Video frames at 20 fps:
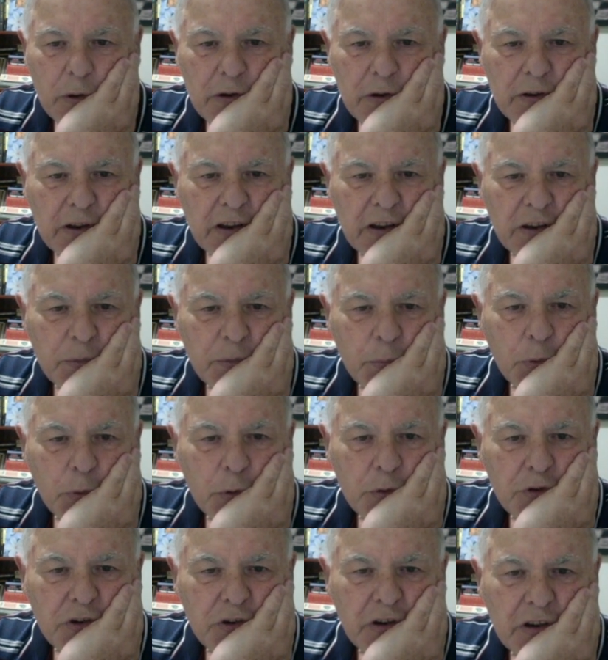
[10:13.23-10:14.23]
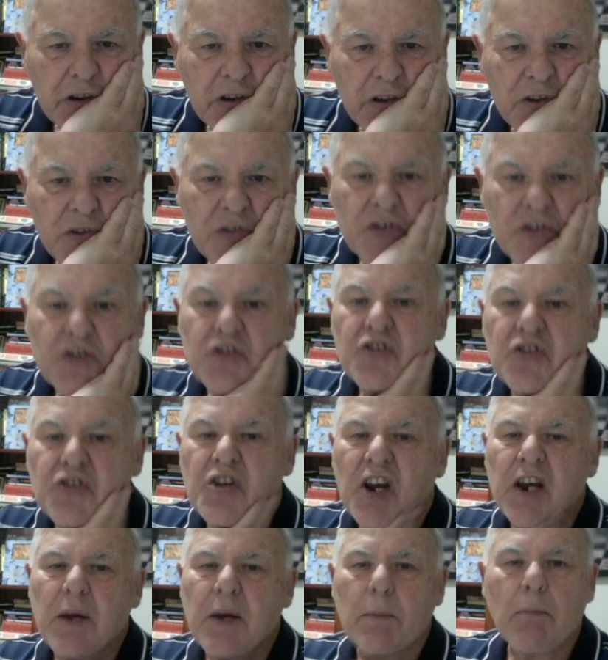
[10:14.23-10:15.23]
takes pawn check is
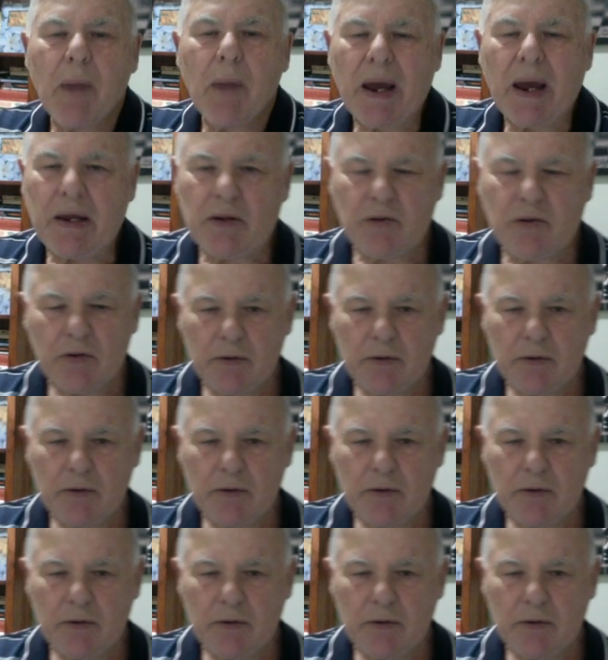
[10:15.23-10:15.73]
checkmate.